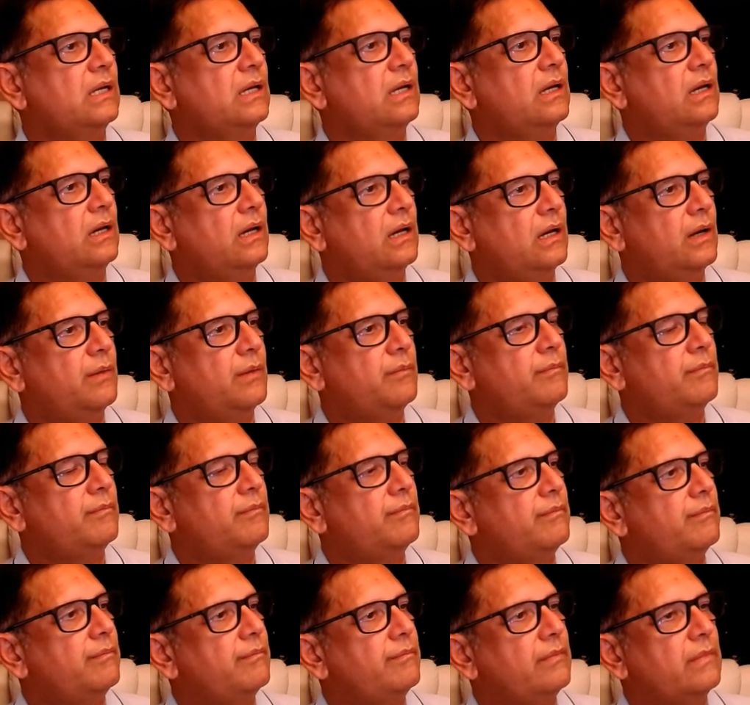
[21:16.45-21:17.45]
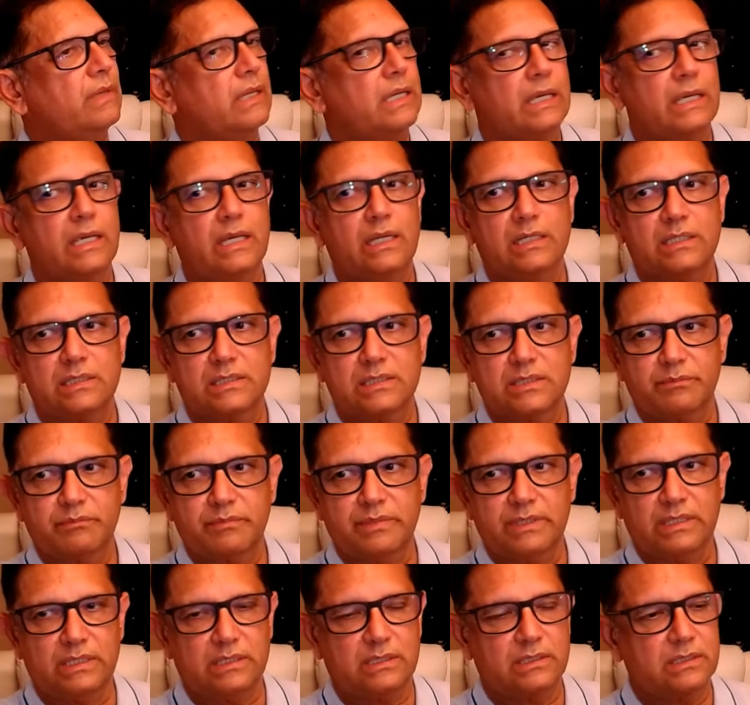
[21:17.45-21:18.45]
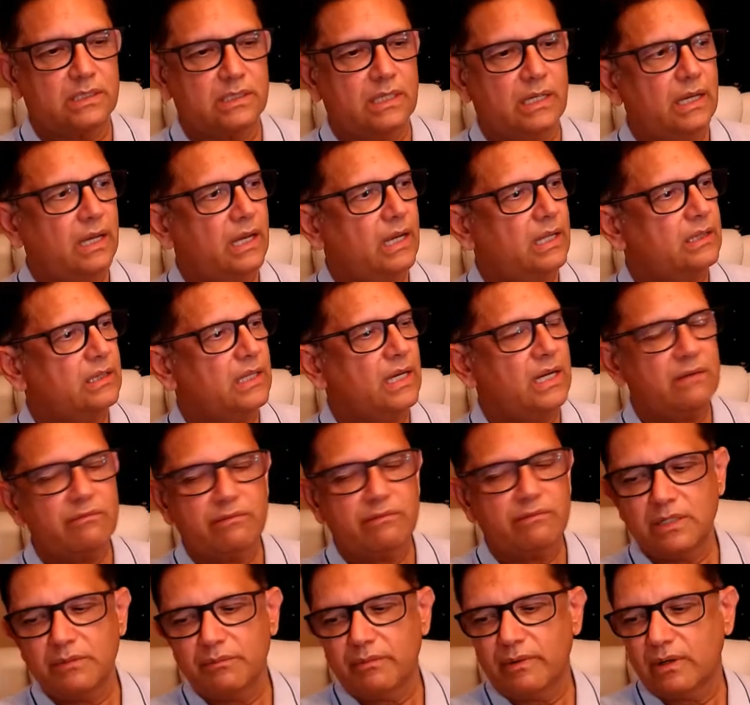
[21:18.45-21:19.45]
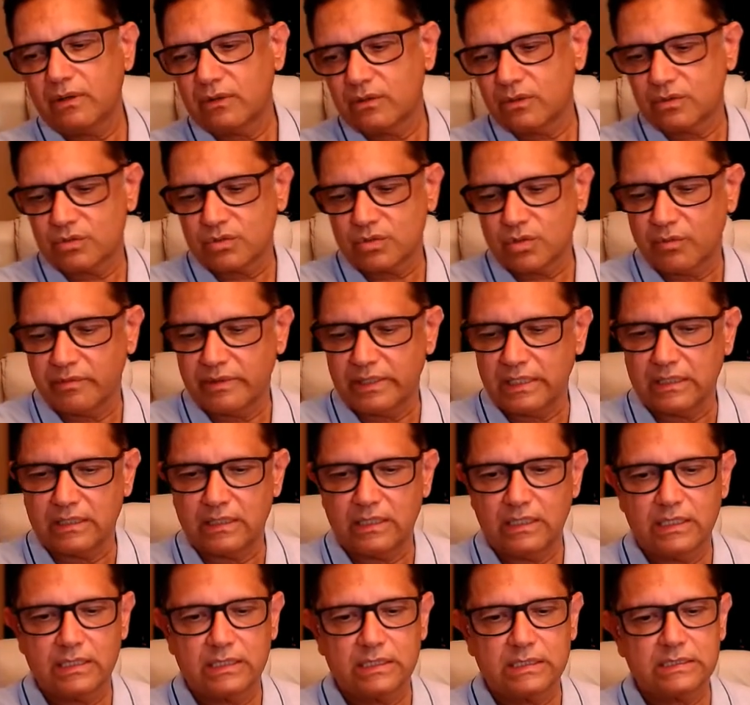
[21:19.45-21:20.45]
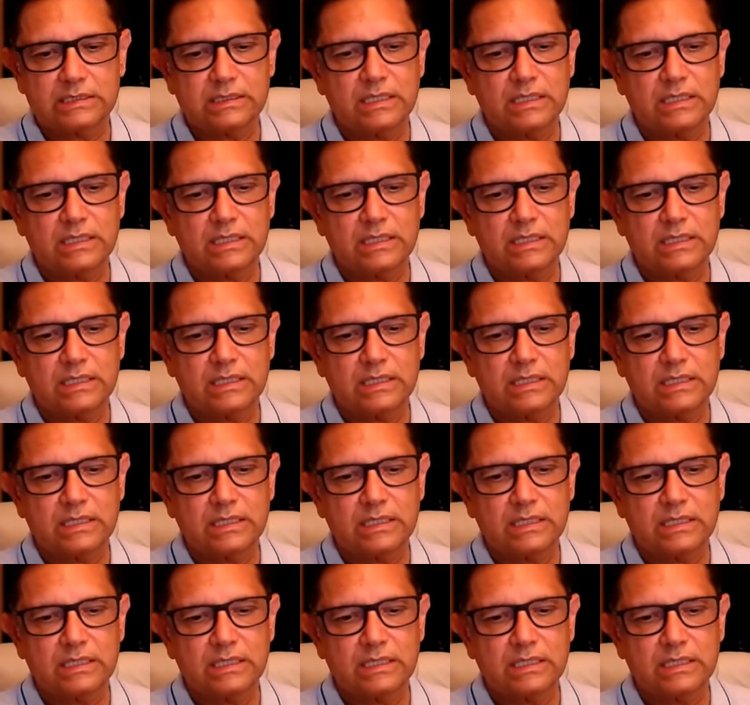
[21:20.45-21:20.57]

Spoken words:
in speech, and that will depend on so many things,